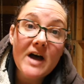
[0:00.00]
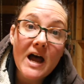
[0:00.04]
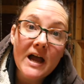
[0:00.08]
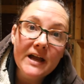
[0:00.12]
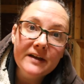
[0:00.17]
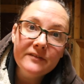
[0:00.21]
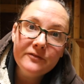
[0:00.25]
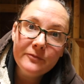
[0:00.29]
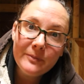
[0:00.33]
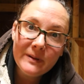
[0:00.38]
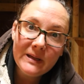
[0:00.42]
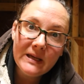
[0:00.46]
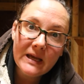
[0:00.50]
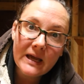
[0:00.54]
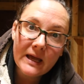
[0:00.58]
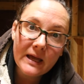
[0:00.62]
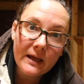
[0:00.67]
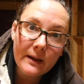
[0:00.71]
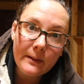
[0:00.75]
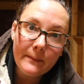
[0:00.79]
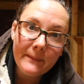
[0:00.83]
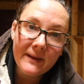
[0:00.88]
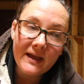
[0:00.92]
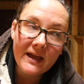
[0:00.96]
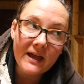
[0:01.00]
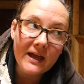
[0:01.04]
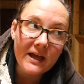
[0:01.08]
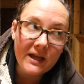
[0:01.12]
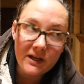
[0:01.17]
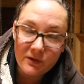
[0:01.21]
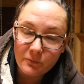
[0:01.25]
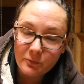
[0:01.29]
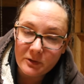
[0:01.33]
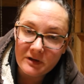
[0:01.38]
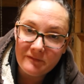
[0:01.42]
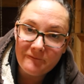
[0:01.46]
5 p.m.
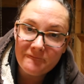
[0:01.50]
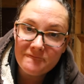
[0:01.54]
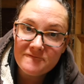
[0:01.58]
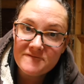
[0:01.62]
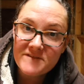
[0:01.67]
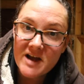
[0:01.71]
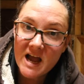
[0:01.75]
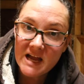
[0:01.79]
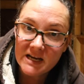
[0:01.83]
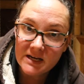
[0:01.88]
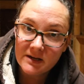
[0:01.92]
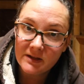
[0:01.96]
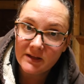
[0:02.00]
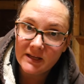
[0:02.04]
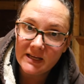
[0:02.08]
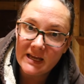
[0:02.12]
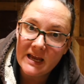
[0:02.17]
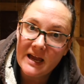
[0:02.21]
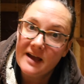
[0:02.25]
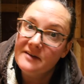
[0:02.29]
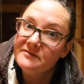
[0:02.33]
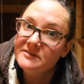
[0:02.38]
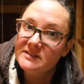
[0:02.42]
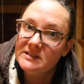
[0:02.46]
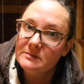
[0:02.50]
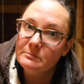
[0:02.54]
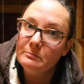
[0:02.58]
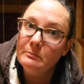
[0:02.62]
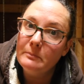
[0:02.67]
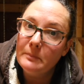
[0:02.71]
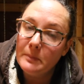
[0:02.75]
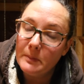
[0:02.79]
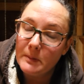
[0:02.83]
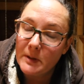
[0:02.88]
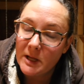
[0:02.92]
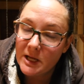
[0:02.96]
and we finally have
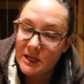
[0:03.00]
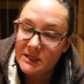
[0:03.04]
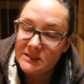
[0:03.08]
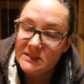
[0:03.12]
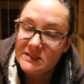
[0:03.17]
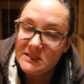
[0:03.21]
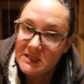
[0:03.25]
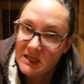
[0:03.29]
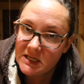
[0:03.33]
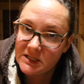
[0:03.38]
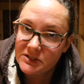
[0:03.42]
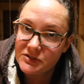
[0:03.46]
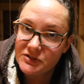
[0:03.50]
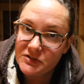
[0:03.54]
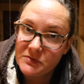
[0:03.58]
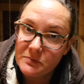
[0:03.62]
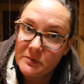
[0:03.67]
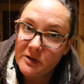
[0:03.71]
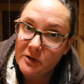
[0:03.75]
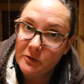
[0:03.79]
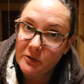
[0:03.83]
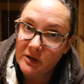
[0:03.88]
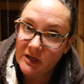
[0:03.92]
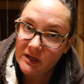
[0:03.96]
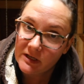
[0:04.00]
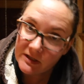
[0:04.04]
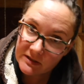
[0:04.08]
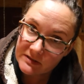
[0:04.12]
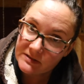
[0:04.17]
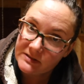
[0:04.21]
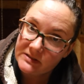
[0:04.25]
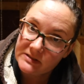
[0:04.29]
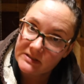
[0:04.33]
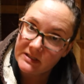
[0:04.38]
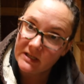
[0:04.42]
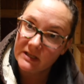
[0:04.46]
some blood-tinged
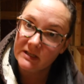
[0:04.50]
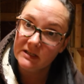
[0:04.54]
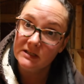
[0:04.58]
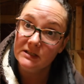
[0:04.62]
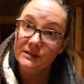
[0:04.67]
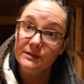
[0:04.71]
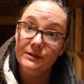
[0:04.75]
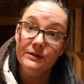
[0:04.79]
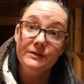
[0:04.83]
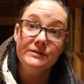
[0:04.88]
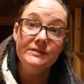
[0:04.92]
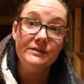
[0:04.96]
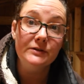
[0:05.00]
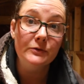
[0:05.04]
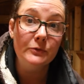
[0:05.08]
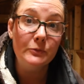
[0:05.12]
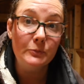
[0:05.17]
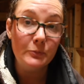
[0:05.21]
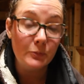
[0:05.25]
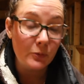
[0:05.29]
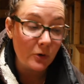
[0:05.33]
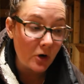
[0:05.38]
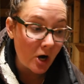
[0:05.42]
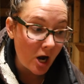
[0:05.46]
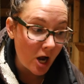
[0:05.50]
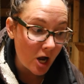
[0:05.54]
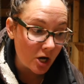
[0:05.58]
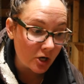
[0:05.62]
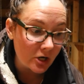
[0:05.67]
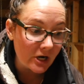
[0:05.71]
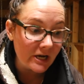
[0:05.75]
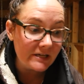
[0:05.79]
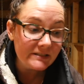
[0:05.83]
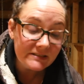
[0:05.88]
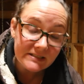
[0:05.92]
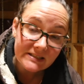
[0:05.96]
mucus. So
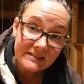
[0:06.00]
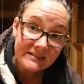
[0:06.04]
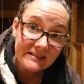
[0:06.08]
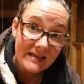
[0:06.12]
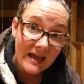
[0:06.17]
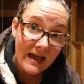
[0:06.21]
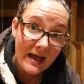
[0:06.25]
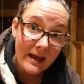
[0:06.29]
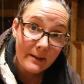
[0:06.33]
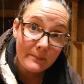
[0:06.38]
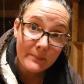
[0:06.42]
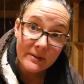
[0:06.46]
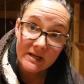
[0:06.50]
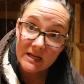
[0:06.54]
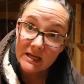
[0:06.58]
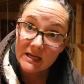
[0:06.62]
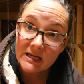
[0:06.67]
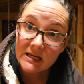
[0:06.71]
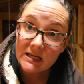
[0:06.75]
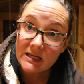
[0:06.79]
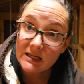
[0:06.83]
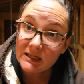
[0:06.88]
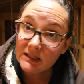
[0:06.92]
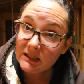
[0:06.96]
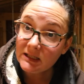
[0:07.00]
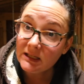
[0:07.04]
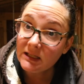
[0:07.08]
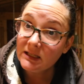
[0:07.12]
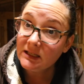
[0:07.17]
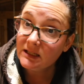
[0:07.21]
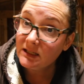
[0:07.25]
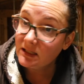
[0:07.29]
progress is happening.